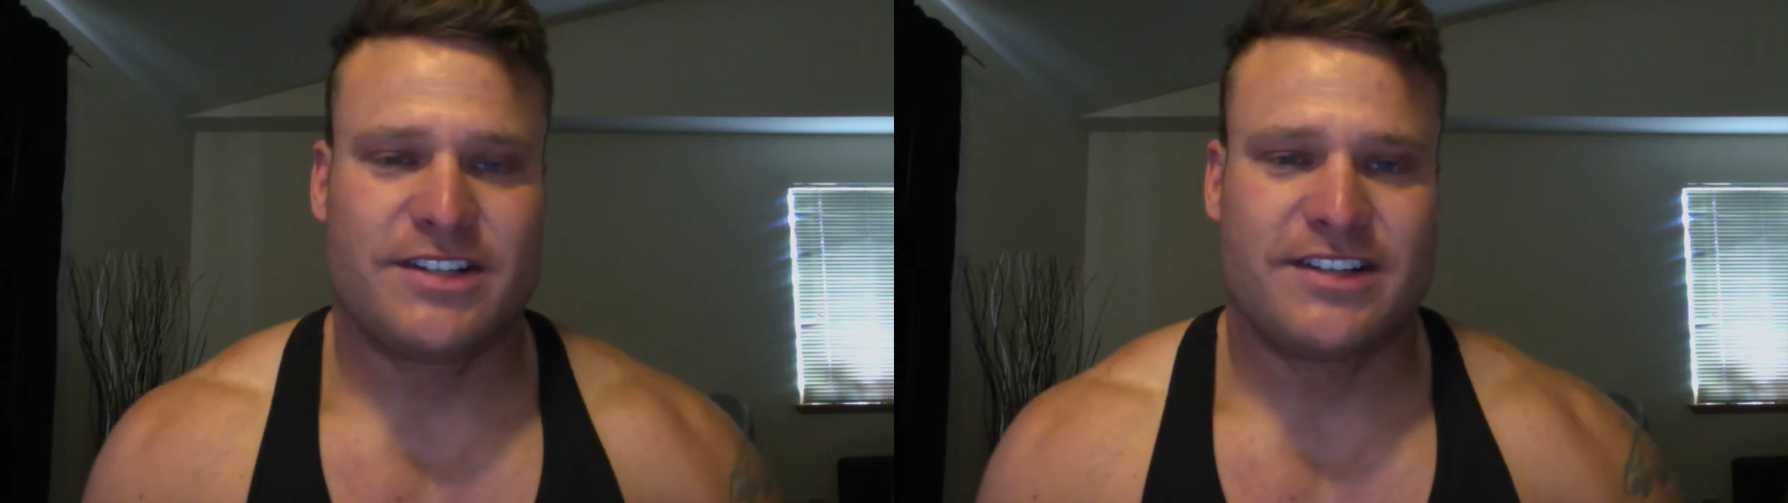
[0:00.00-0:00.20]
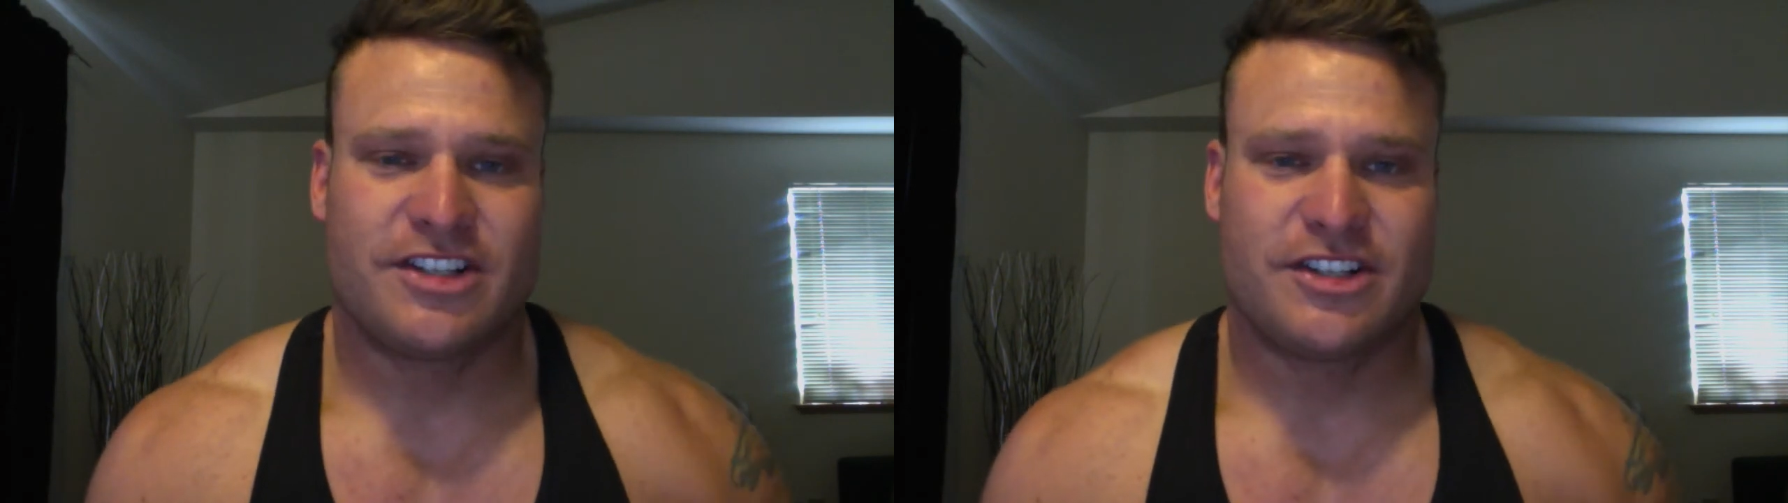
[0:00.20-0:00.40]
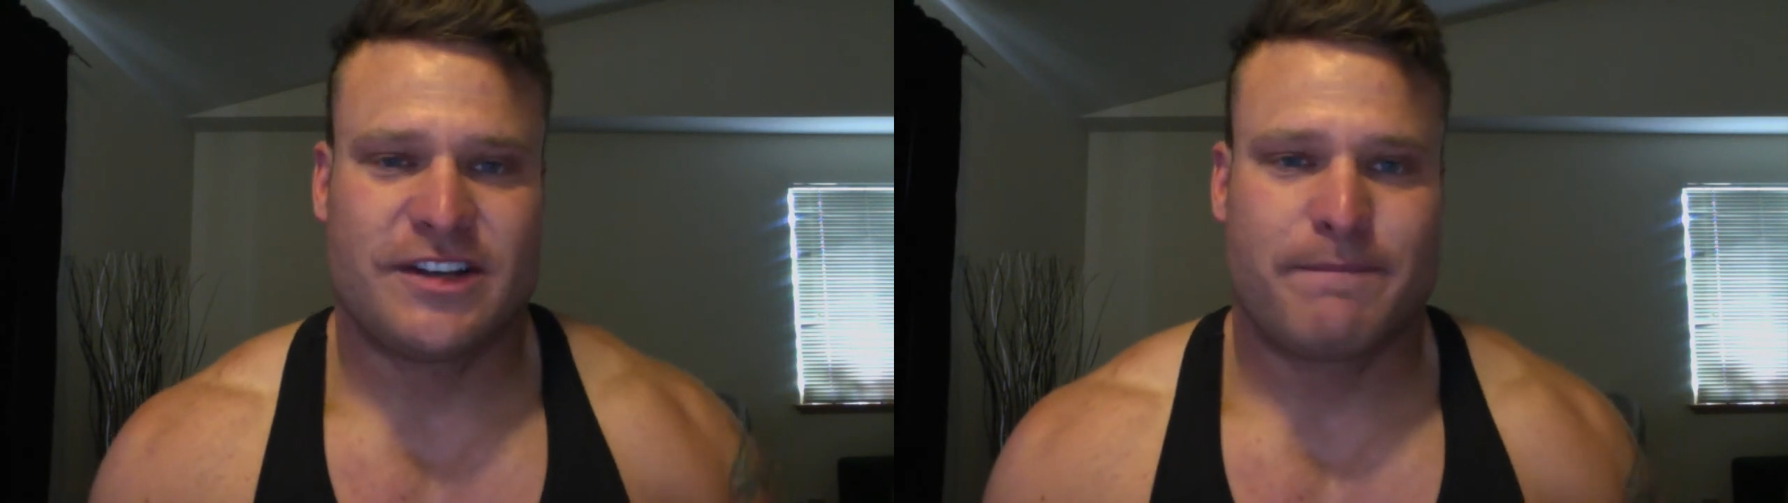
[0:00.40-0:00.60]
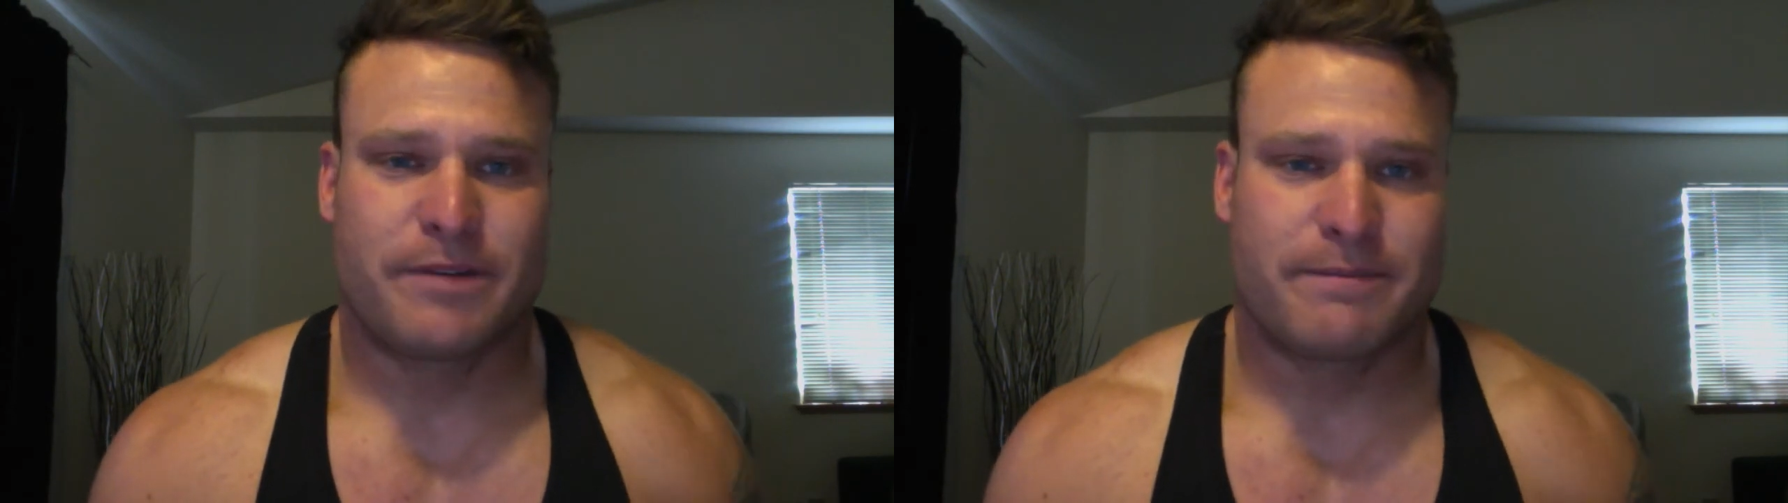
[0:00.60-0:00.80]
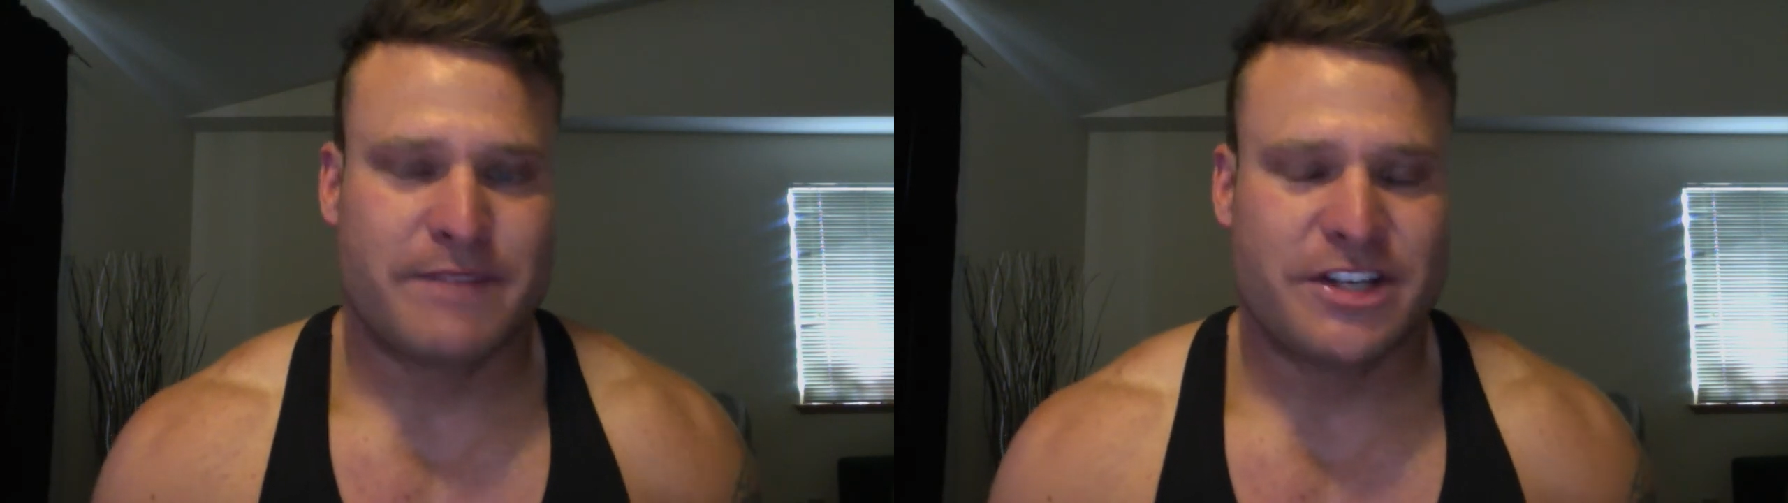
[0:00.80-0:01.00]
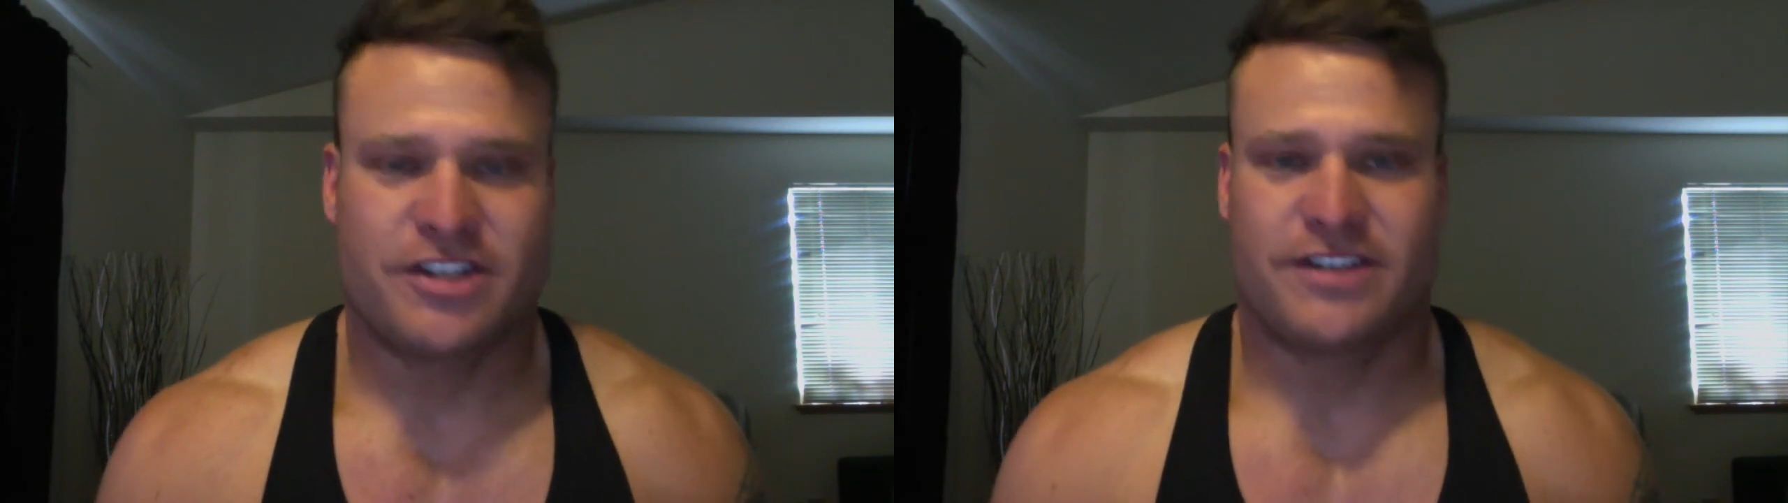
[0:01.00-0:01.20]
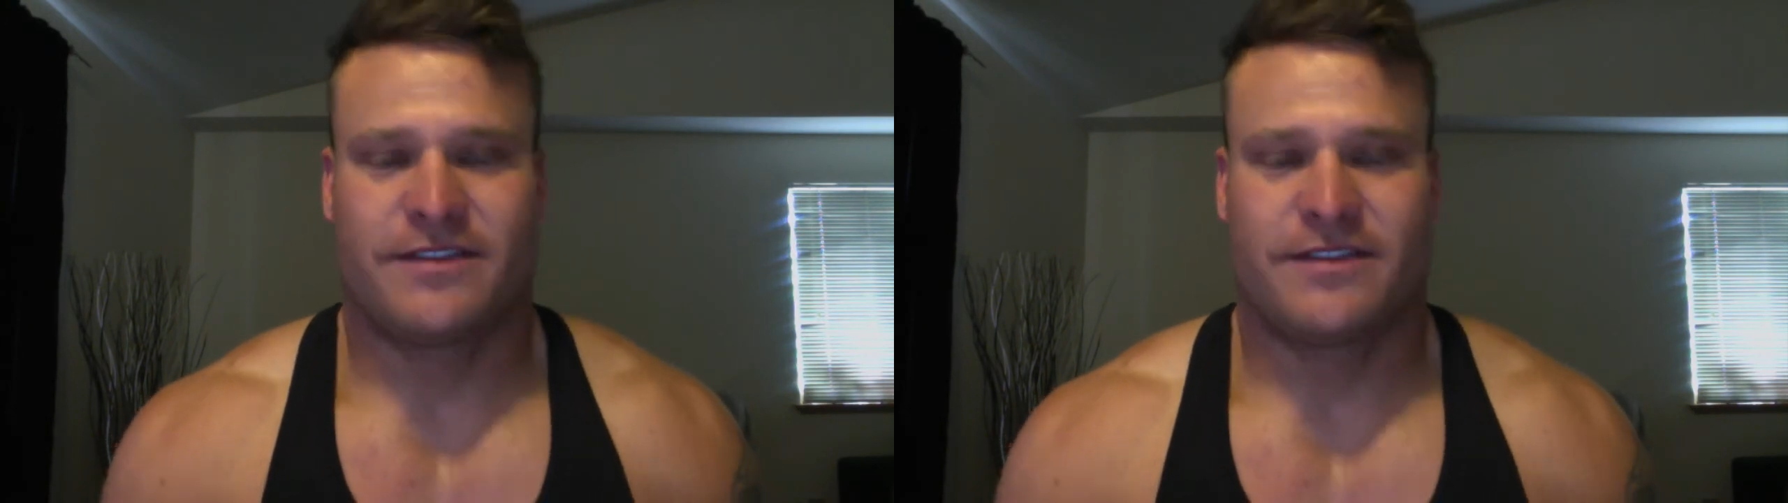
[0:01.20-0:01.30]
in the gym permission